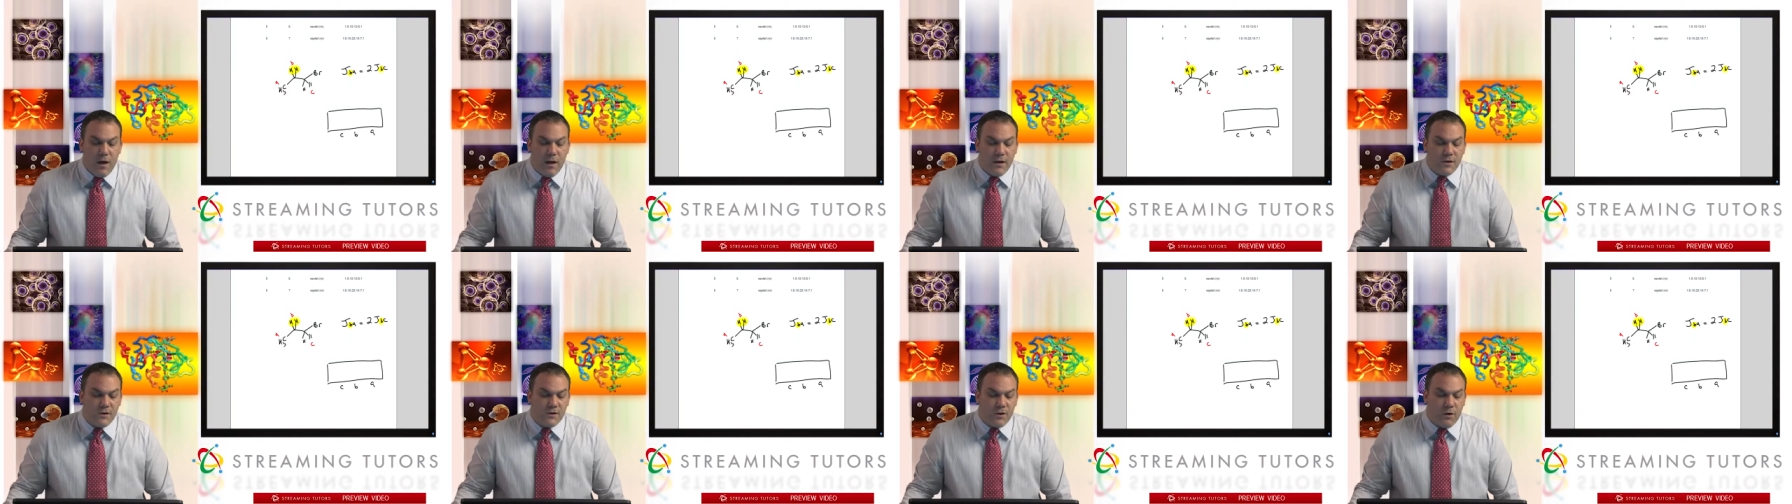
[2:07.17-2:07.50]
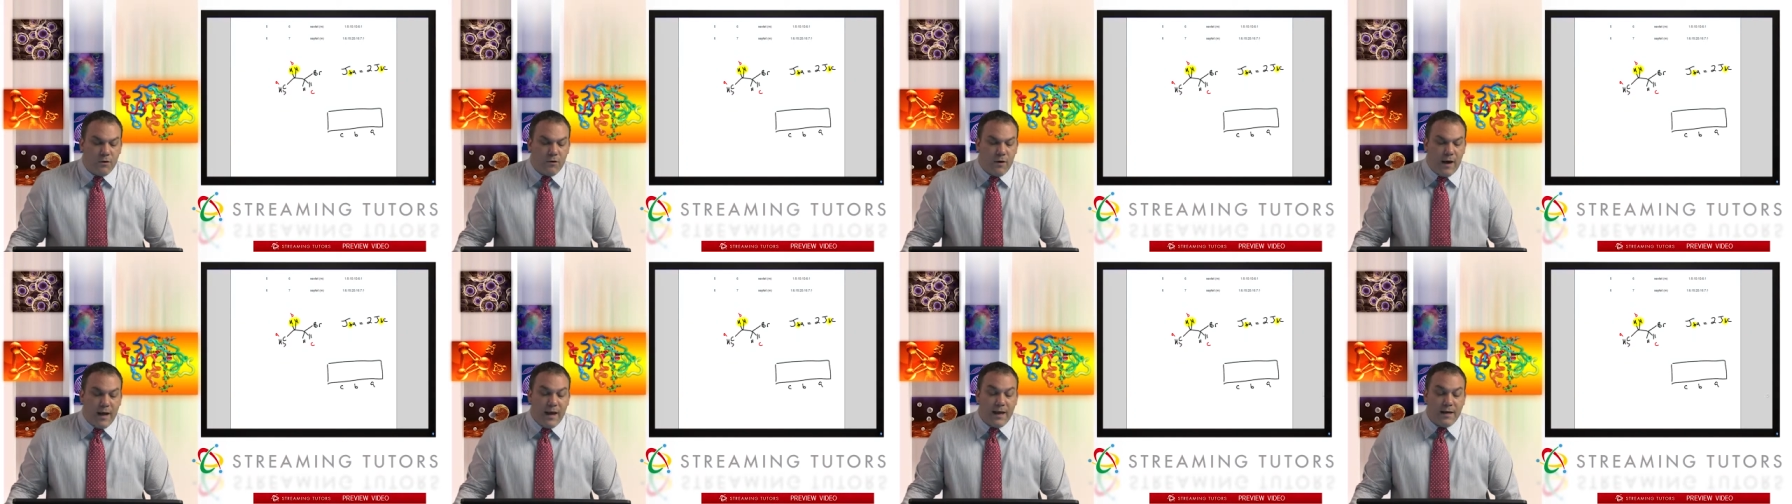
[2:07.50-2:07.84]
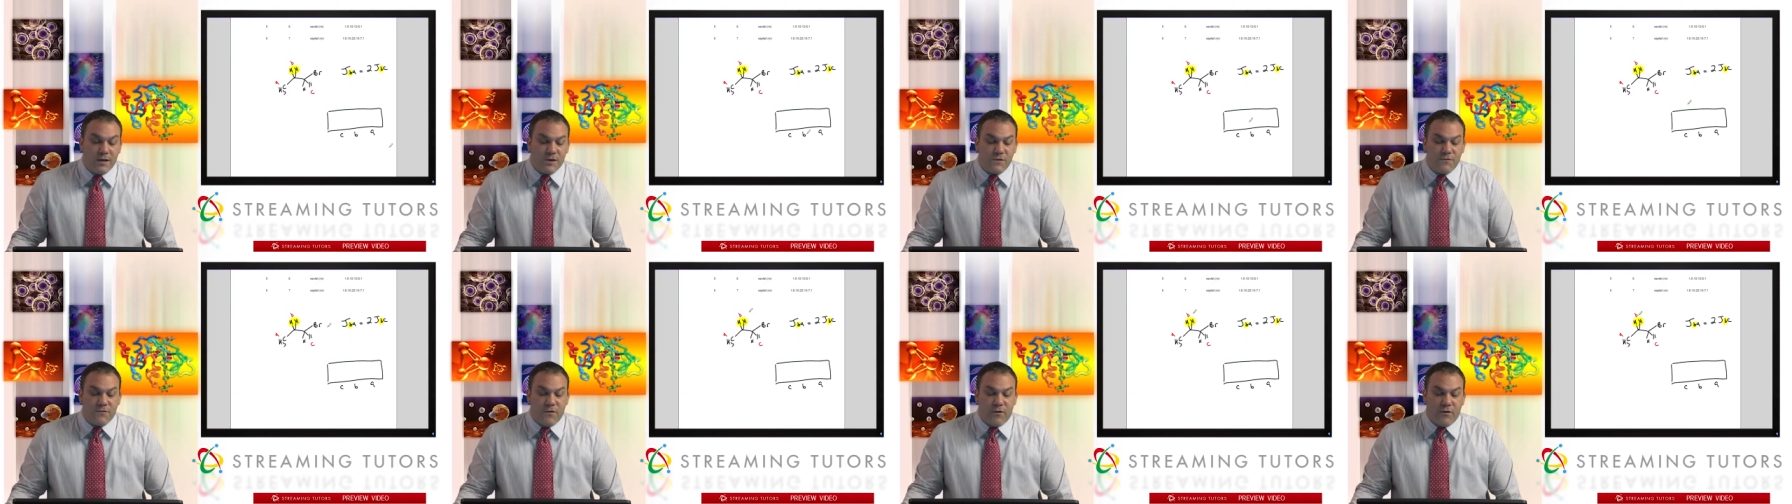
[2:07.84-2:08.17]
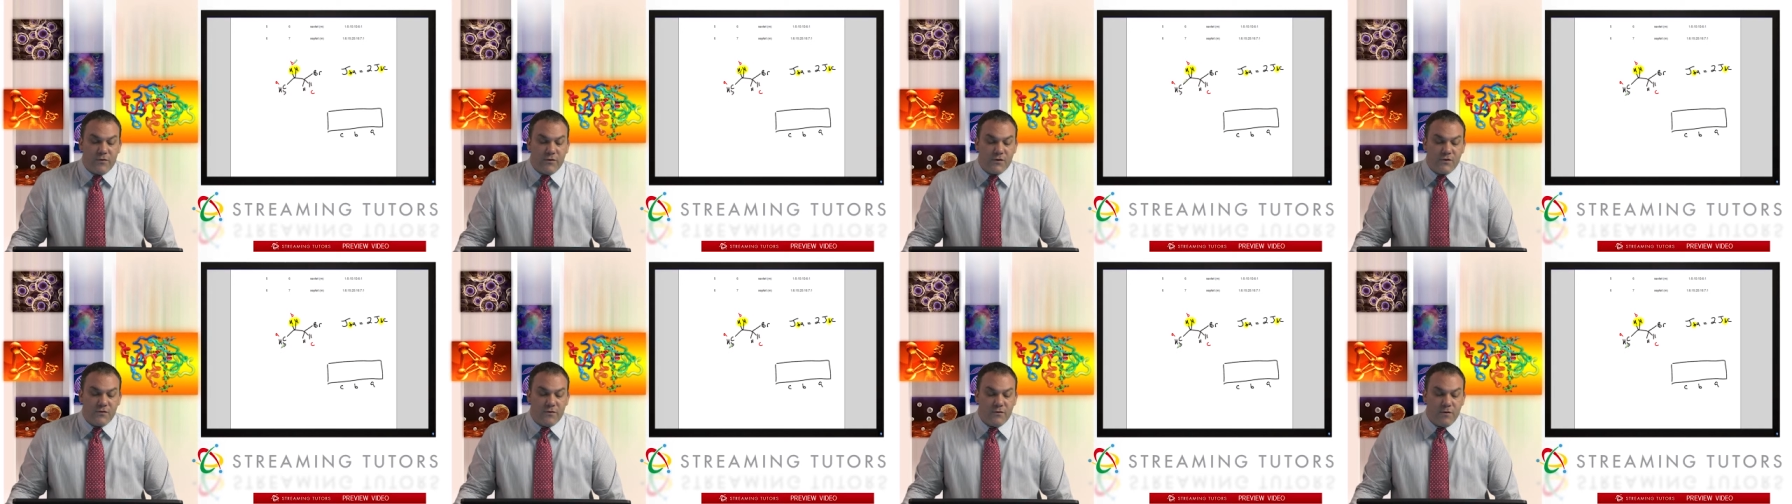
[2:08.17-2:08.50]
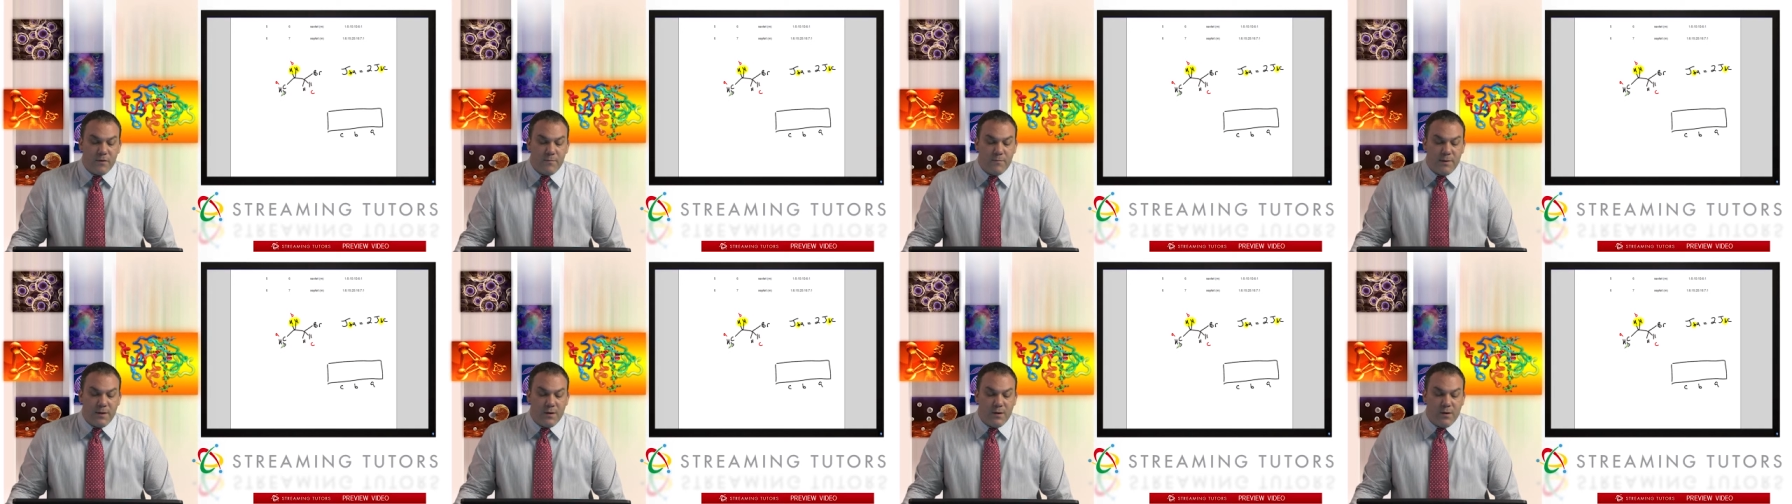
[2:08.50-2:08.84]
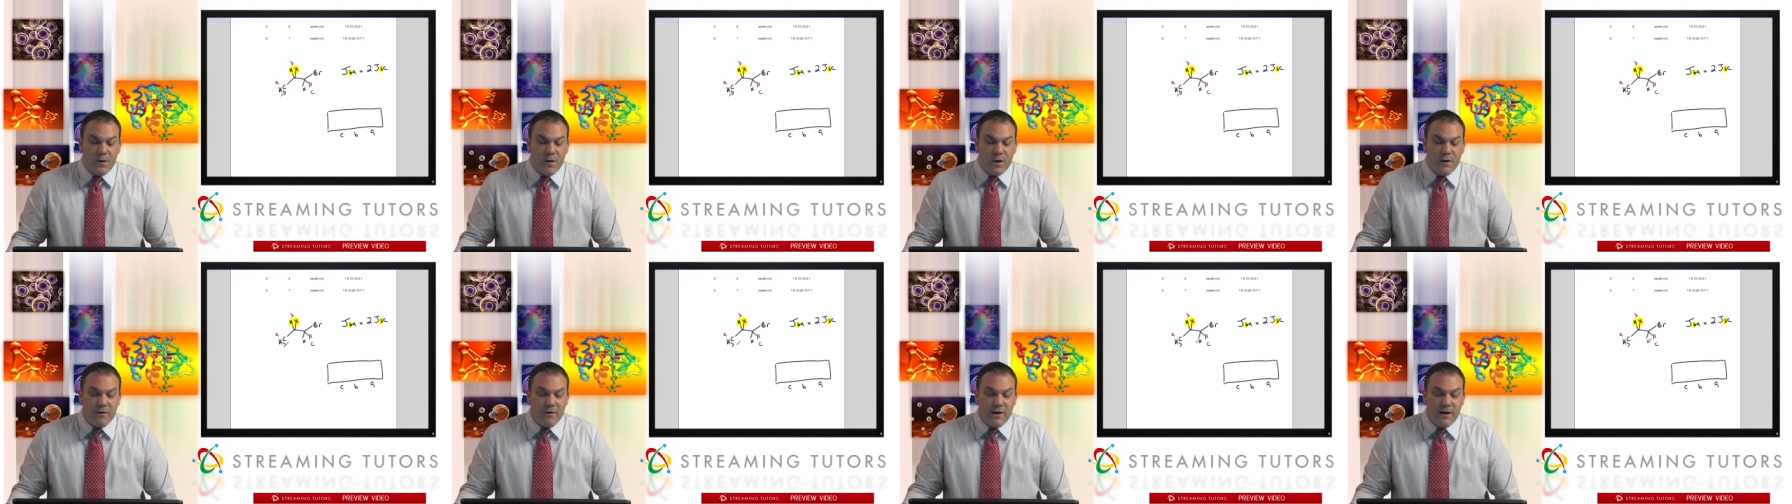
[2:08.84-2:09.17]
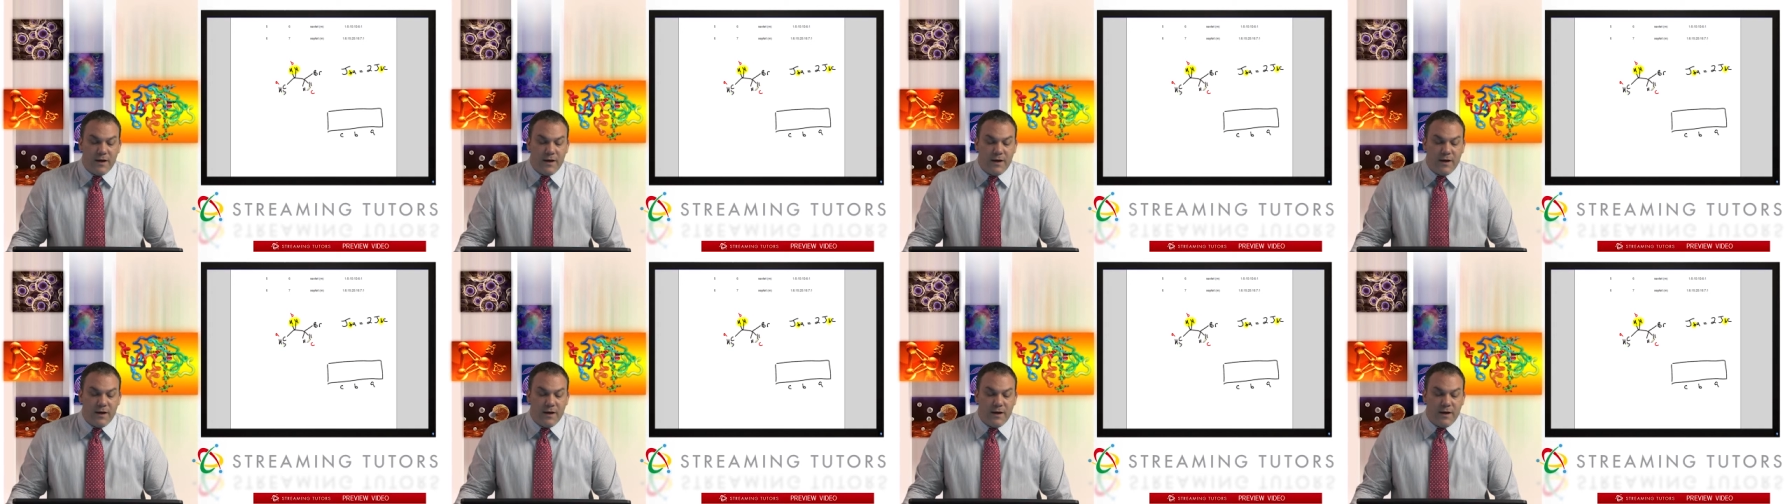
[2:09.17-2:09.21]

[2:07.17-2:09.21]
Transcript: So A is furthest from the BR,